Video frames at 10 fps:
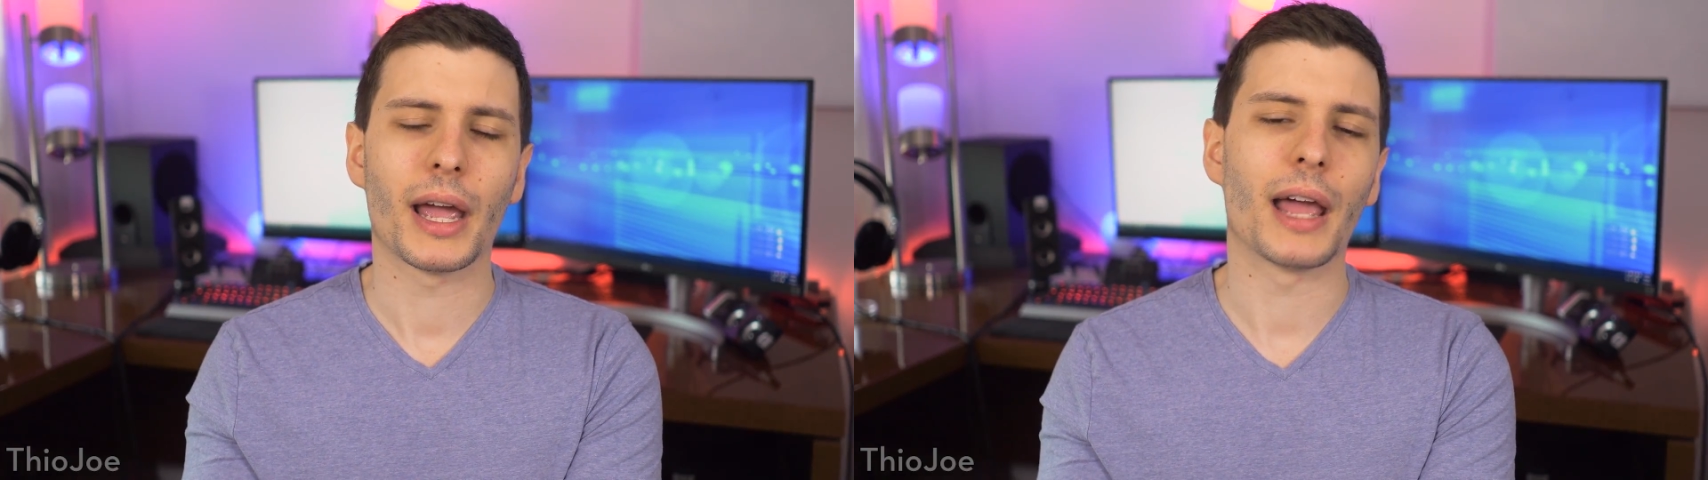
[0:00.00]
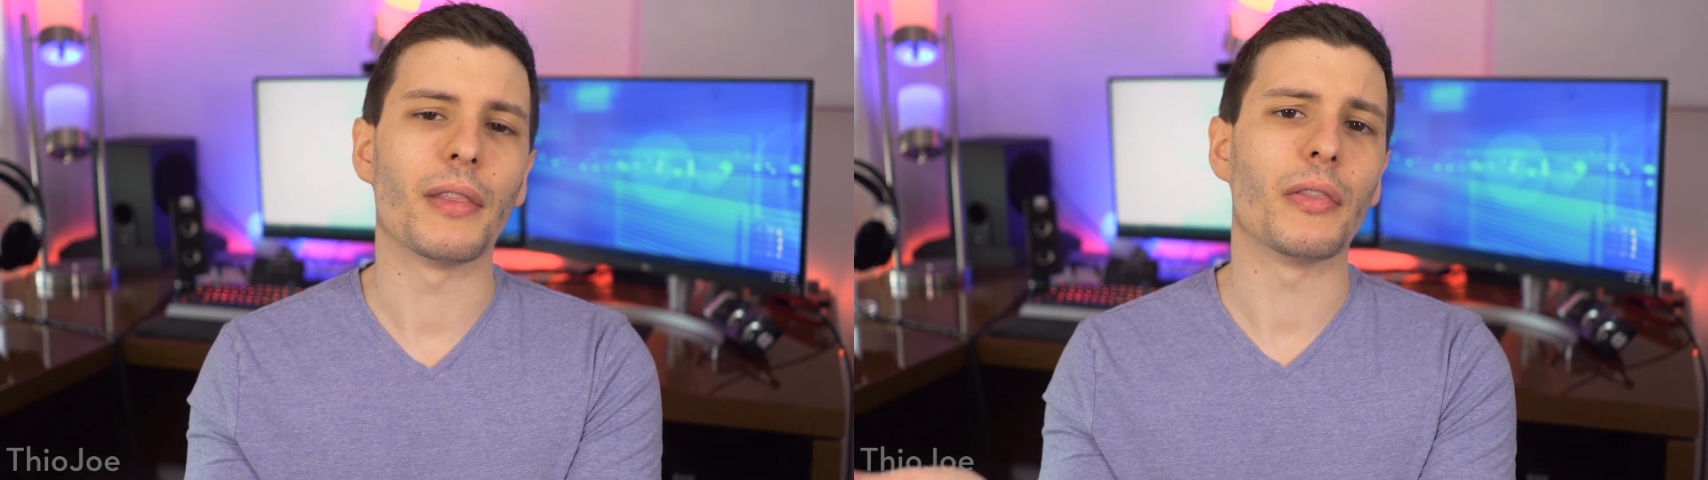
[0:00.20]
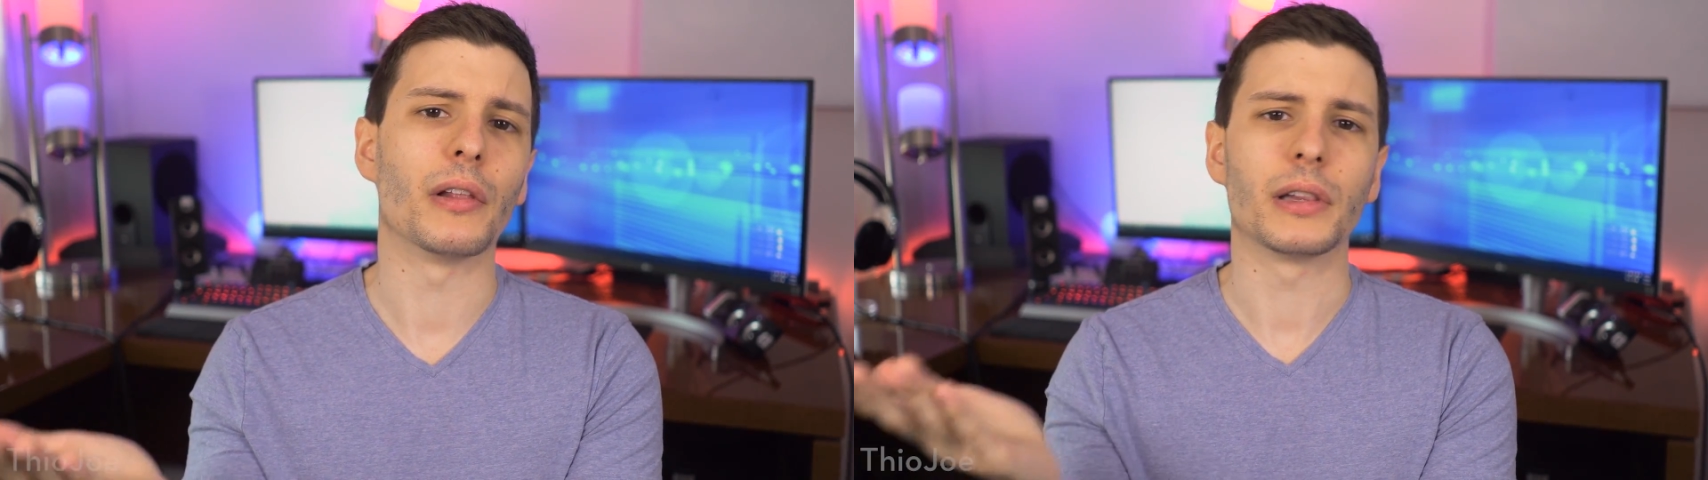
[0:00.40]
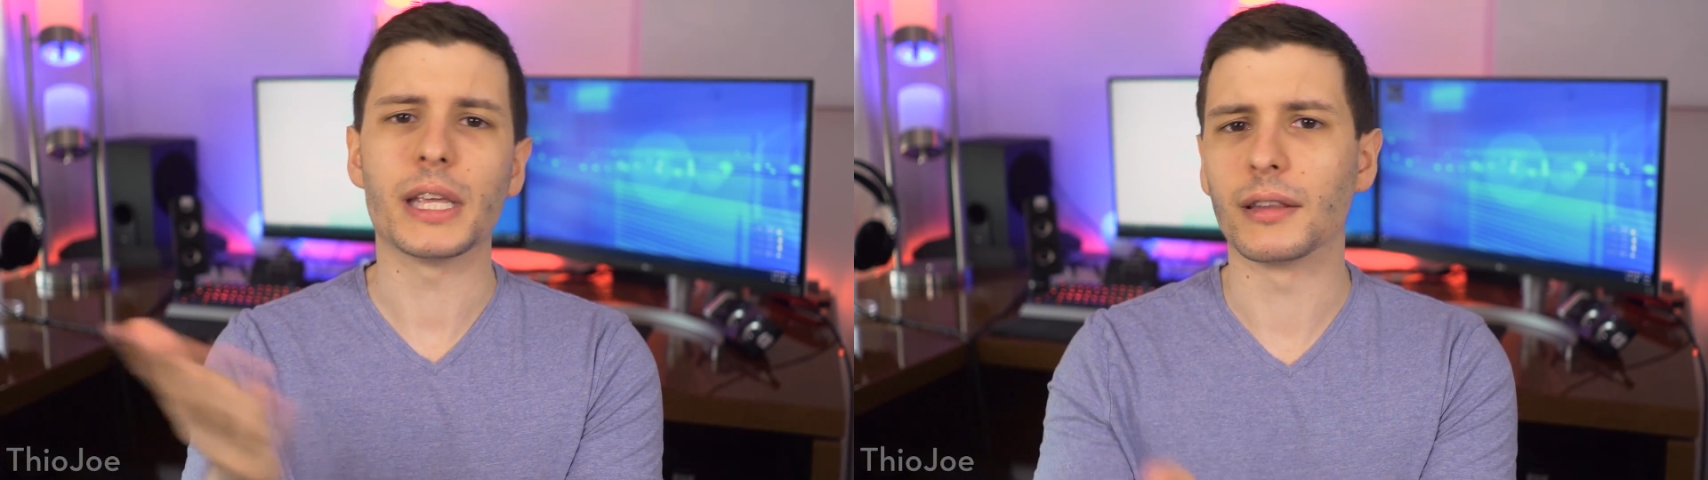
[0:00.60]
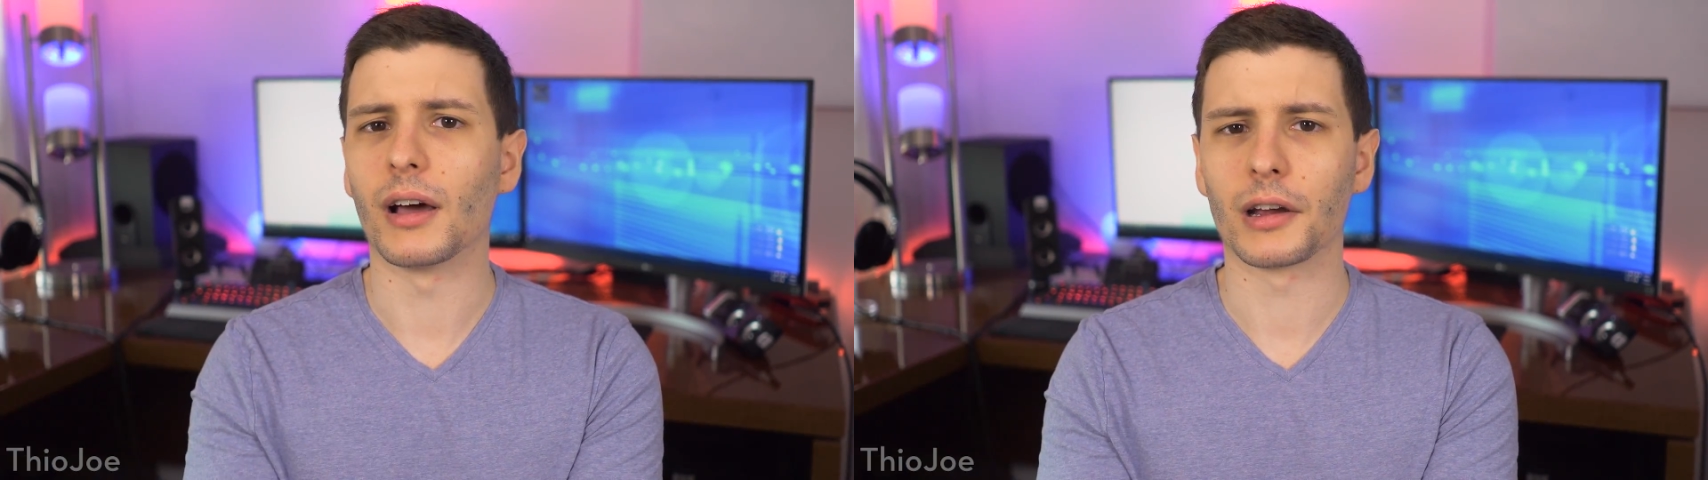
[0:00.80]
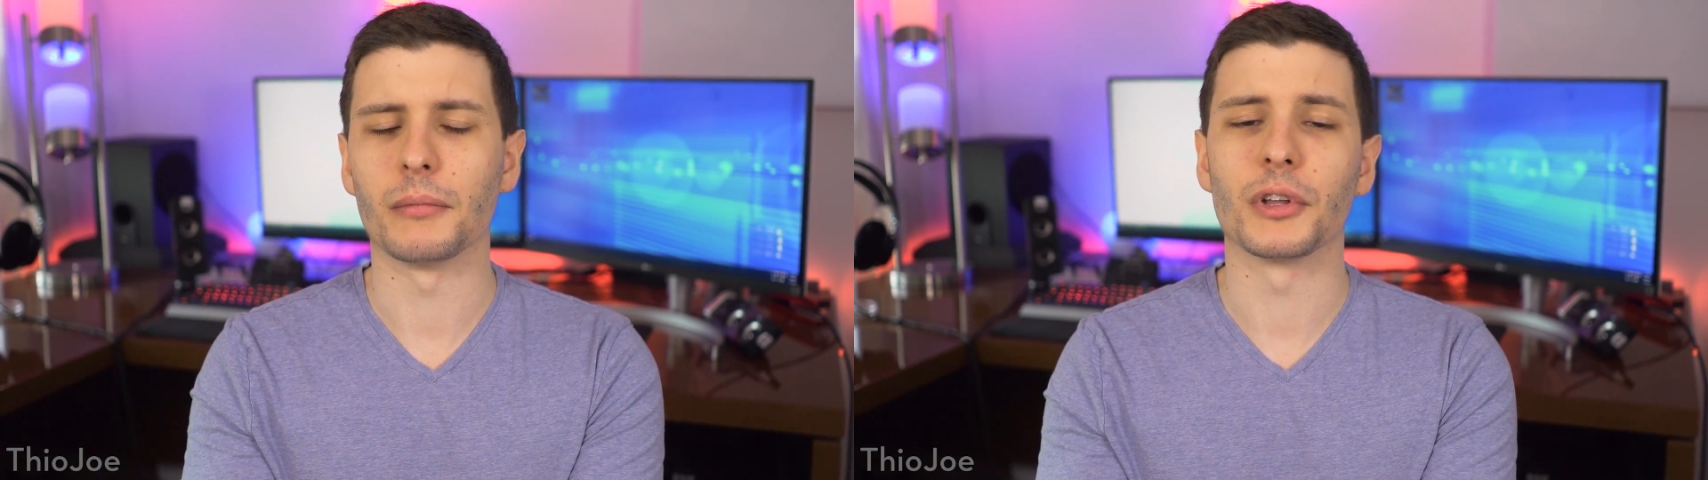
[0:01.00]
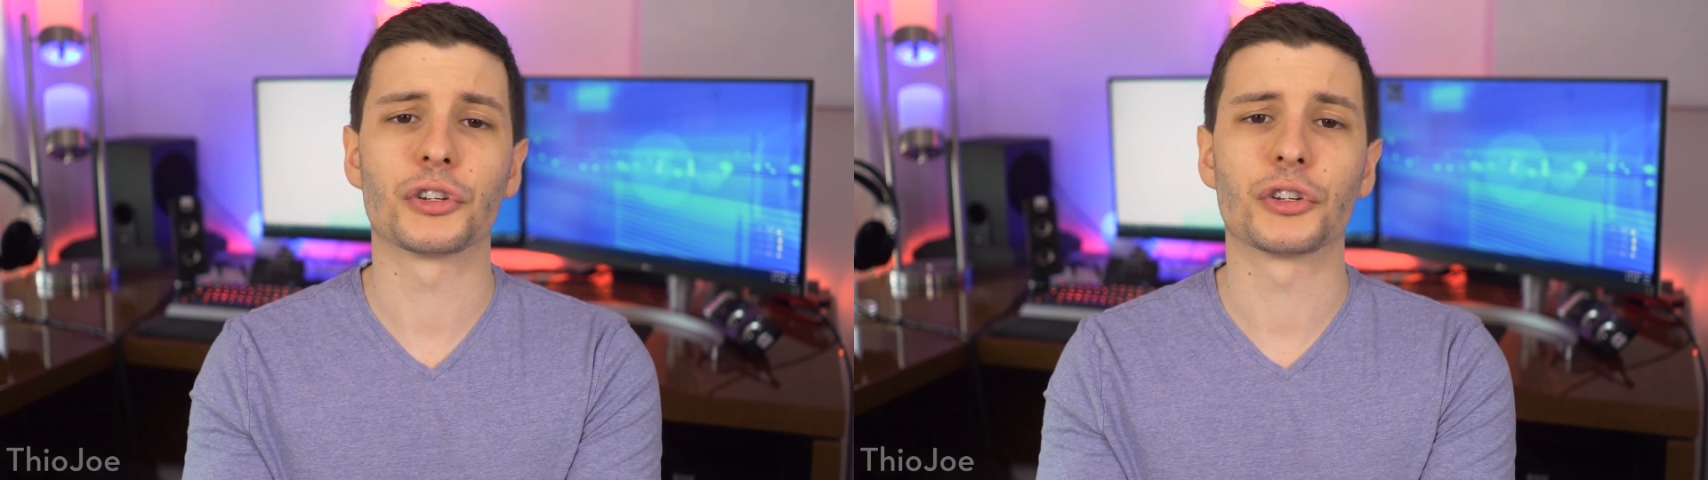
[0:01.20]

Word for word: and then the leaked documents